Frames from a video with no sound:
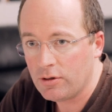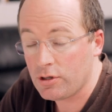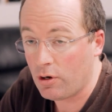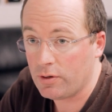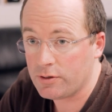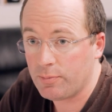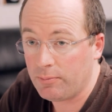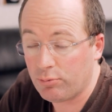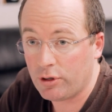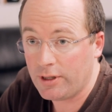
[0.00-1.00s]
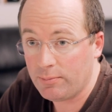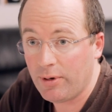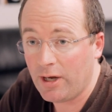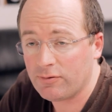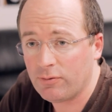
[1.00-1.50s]
So it's been pretty
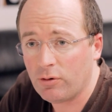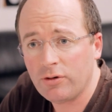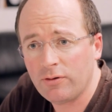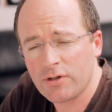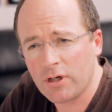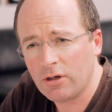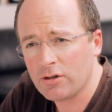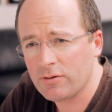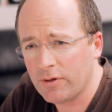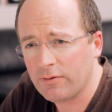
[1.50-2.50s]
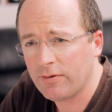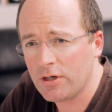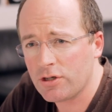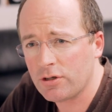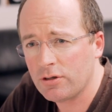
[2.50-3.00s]
impactful, and you've seen lots of
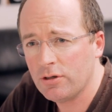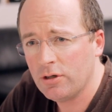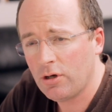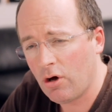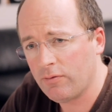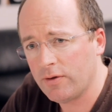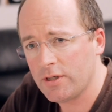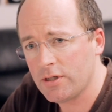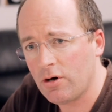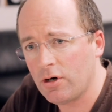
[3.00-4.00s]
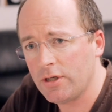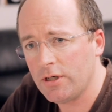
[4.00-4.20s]
innovation over these 9